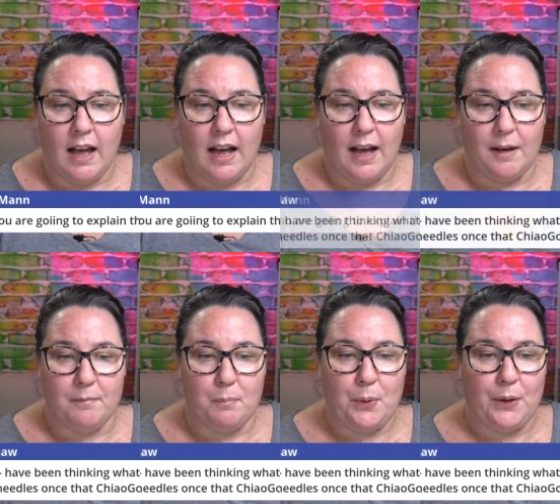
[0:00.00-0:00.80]

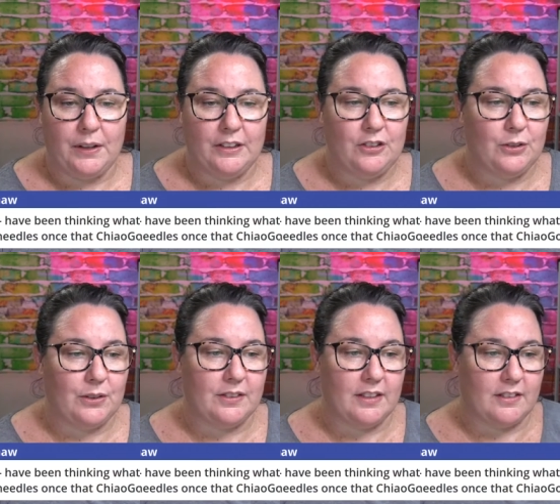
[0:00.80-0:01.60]
Um, Pearly
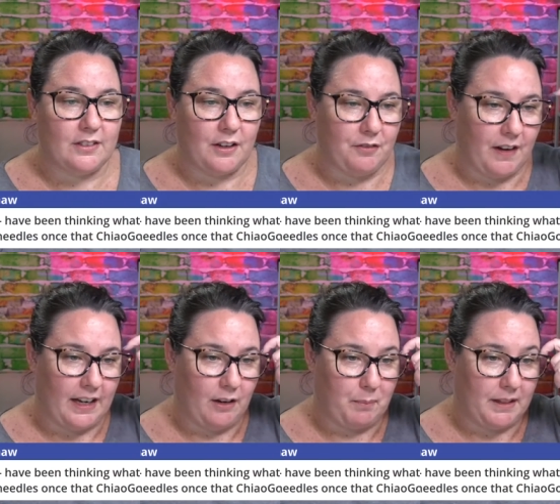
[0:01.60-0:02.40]
Shaw says, so
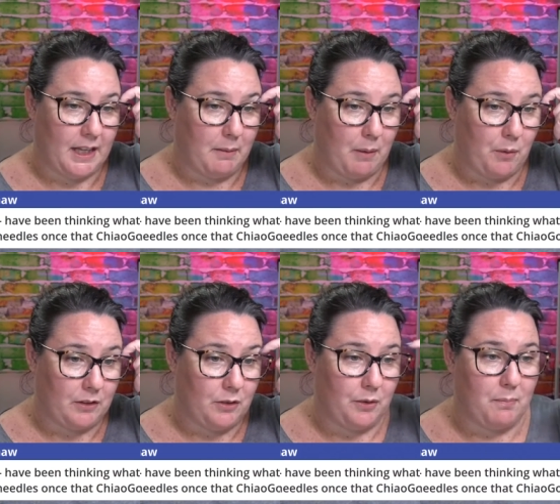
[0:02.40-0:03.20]
funny, I've been thinking about what
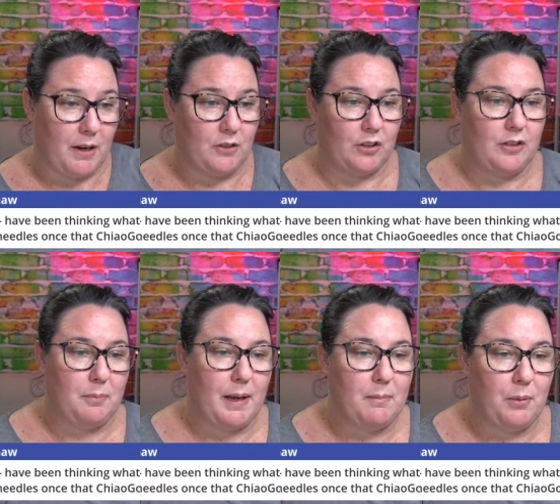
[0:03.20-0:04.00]
to do with my dodgy
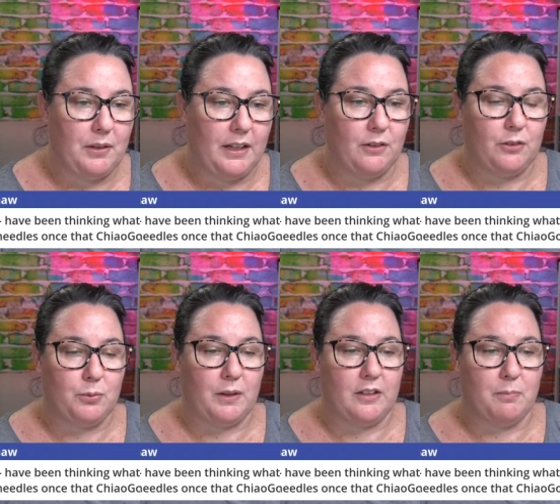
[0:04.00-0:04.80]
bamboo needles
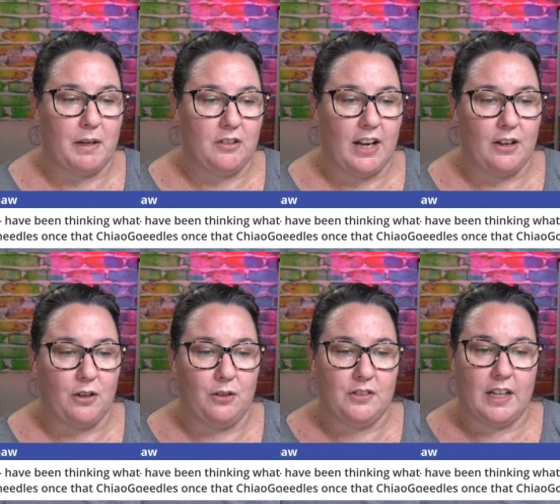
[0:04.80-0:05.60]
once my
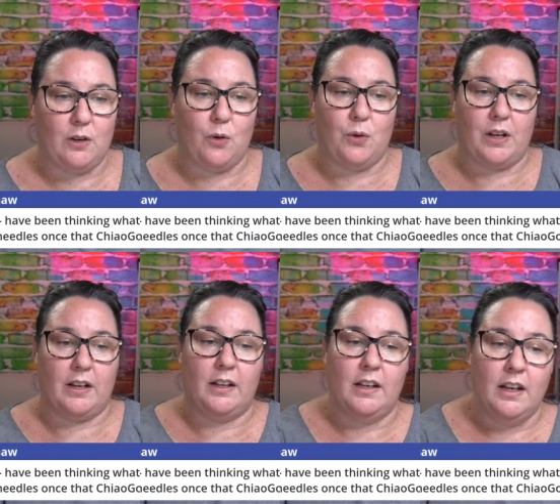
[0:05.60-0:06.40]
ChiaoGoo set
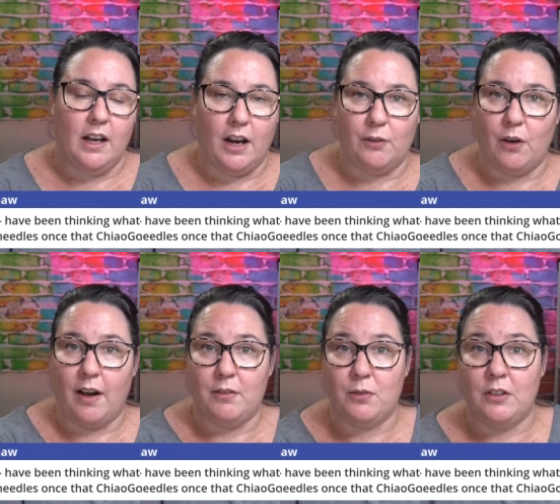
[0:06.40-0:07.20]
order
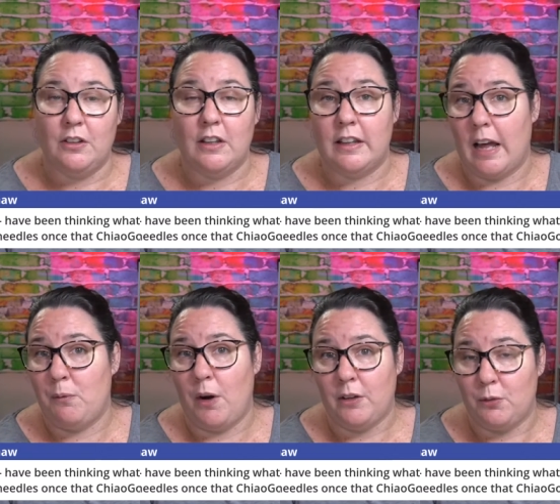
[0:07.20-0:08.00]
arrives. They
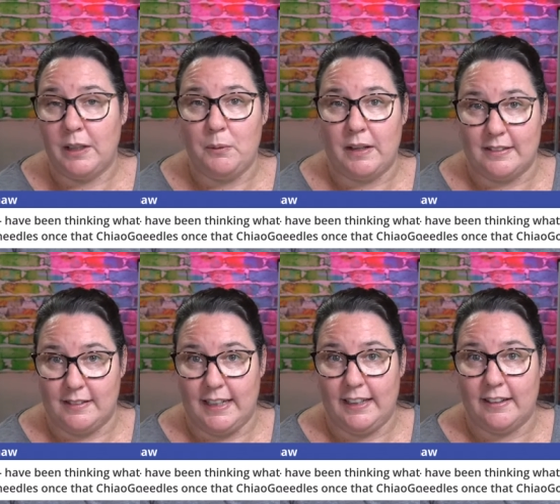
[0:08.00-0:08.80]
worked really well as
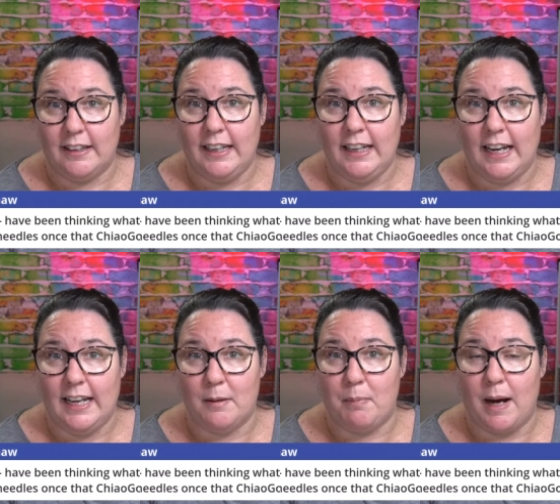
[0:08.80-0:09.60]
kindling
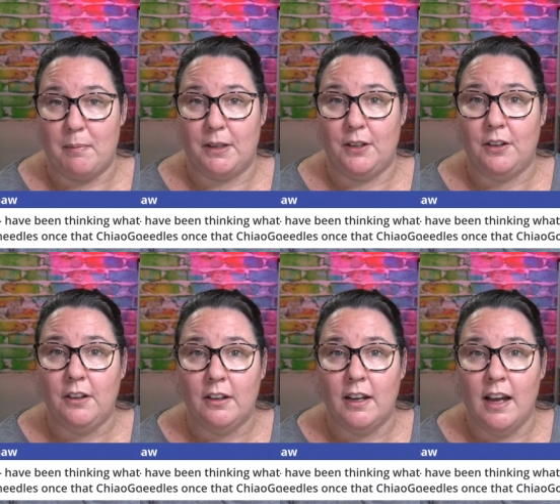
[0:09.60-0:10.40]
in a barbecue.
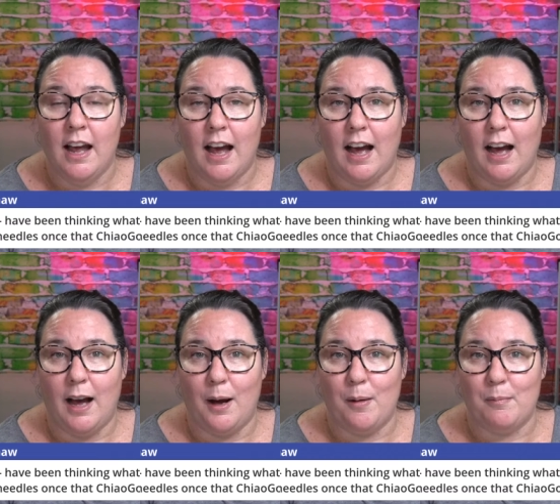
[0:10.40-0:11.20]

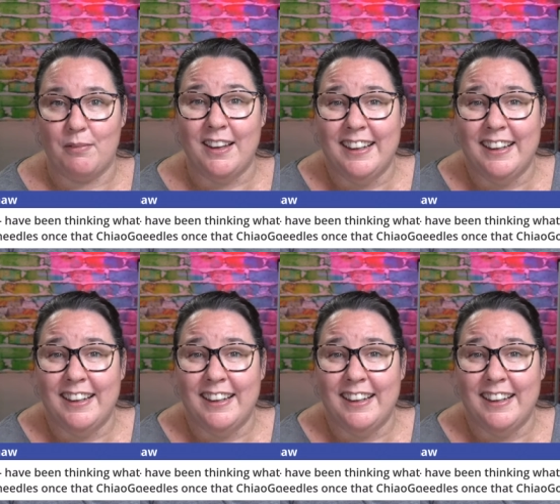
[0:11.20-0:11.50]
Um,